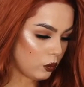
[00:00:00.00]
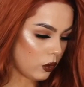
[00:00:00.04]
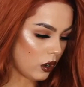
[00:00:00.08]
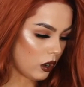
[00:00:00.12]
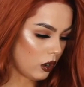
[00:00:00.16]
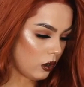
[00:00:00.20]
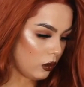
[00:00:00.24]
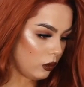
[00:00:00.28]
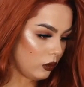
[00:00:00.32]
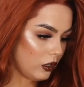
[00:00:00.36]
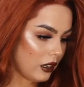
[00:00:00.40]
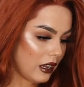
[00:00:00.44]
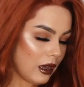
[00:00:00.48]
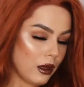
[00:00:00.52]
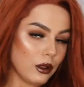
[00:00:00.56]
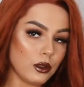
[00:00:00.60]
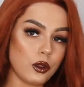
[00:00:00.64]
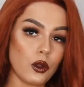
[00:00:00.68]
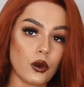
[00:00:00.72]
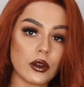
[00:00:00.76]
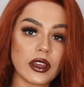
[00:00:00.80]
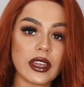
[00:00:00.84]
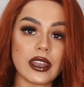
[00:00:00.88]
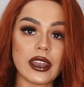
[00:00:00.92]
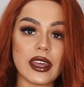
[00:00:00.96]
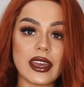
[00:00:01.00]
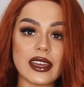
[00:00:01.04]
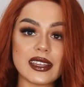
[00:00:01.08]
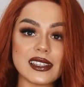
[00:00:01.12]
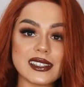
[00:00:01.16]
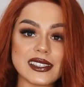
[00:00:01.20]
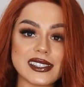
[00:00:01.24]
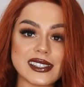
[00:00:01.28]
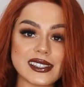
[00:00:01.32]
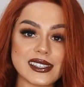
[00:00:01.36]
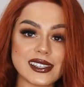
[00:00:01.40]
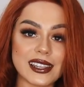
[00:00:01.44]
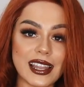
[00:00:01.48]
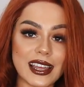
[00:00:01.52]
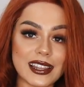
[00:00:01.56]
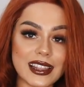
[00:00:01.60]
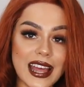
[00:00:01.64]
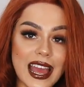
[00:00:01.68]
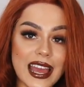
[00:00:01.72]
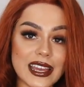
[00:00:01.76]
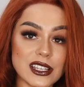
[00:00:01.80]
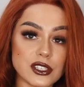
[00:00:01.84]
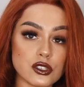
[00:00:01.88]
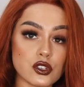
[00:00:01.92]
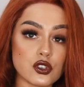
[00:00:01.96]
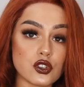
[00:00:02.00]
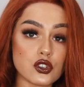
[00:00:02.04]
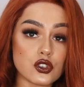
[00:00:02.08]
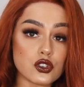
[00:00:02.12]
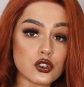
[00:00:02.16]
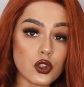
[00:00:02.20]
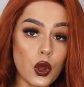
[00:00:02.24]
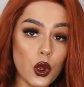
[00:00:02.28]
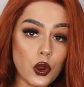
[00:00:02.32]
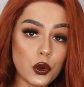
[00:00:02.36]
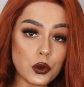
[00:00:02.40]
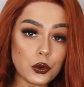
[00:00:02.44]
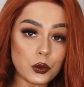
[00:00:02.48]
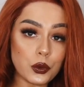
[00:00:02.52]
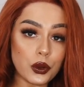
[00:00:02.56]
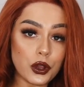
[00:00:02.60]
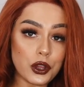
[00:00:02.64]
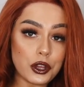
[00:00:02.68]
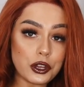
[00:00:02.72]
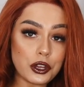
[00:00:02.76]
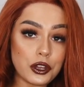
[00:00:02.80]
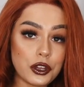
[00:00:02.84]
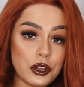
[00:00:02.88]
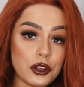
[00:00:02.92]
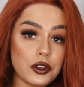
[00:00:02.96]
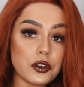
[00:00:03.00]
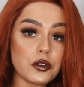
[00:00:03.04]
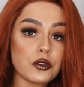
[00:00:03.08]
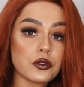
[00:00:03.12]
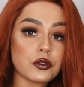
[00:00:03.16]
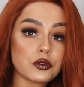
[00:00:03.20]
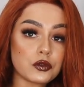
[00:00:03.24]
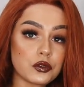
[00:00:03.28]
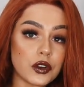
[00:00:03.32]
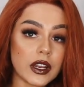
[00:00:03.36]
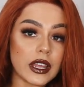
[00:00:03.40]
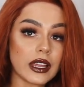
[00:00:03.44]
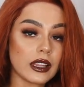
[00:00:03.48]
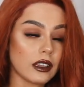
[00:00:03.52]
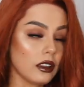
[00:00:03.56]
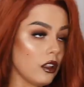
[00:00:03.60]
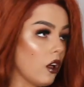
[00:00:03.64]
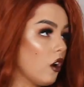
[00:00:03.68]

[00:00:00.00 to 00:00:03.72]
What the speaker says: Whoa, look how long it is. Like, that is so freaking